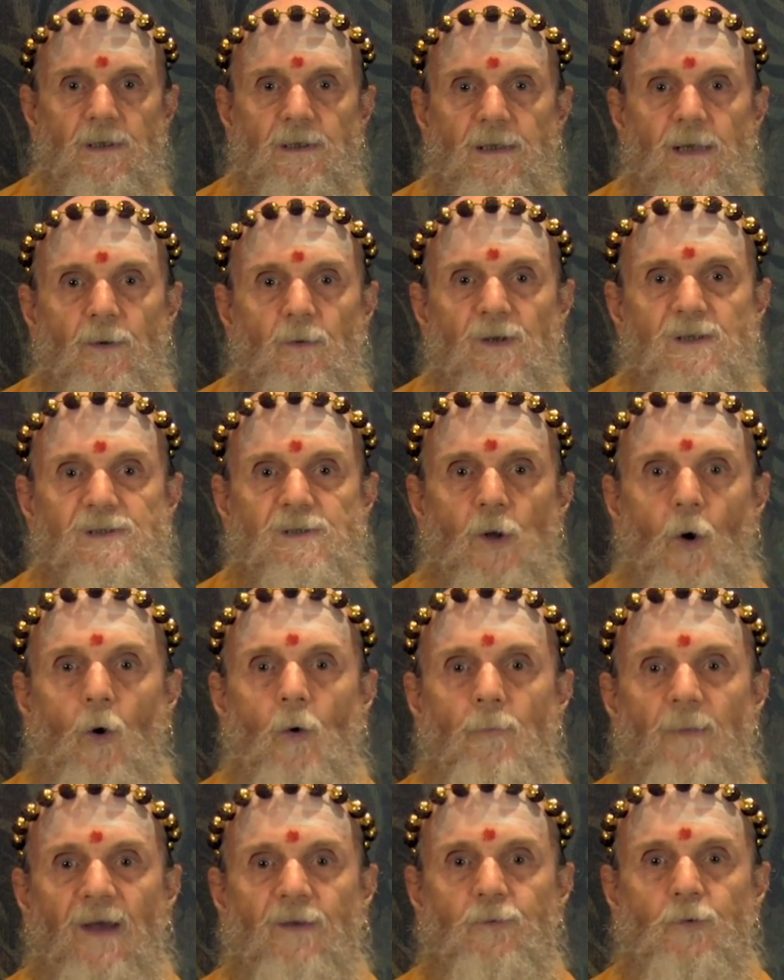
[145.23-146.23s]
There is no
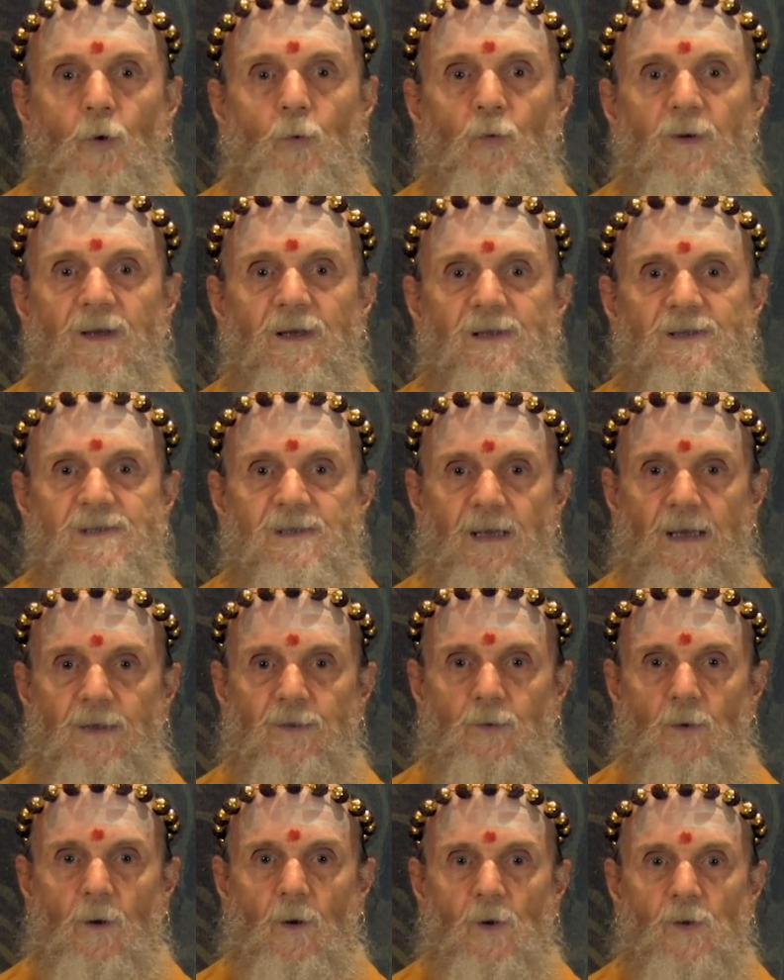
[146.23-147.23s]
mental real estate
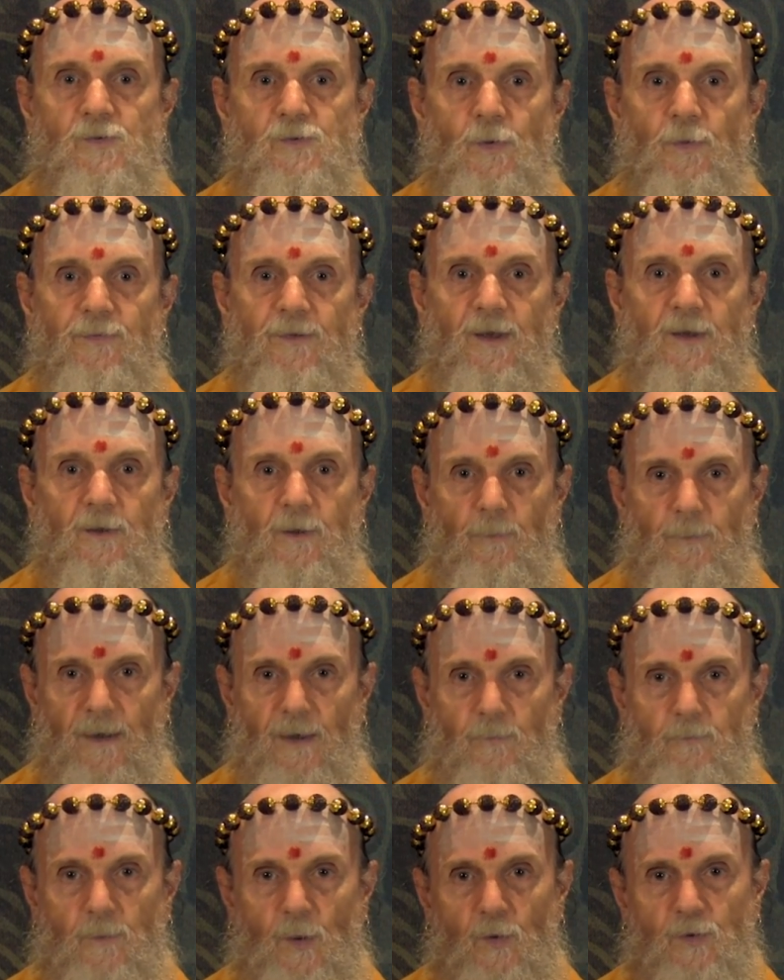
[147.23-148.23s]
to also think
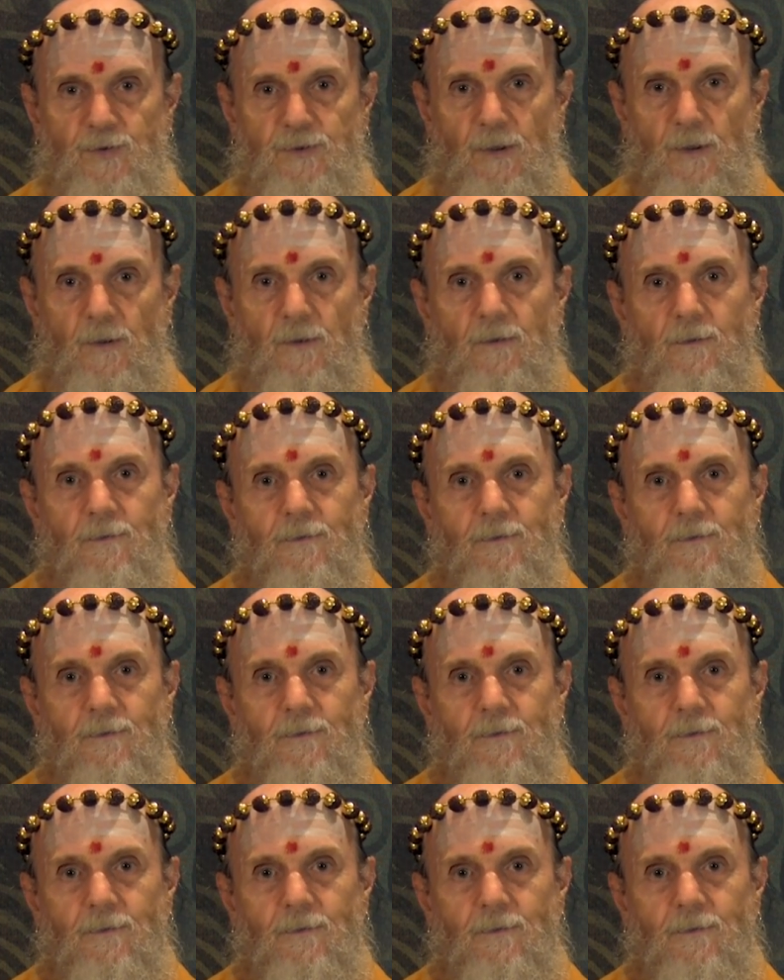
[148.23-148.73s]
about moksha.